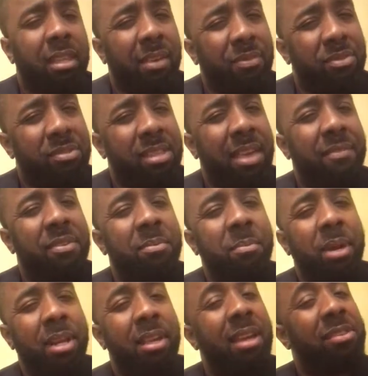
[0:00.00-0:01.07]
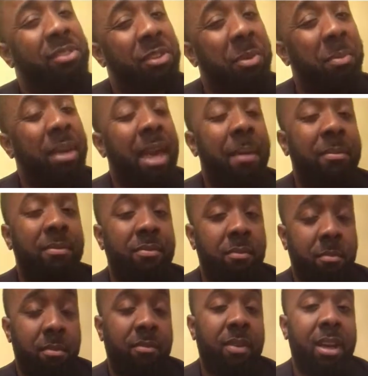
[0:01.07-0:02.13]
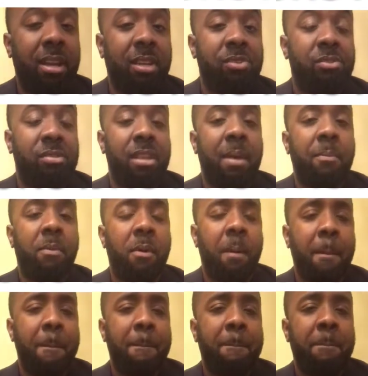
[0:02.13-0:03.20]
If you stay for the money, yes, you're going to be happy from a financial standpoint.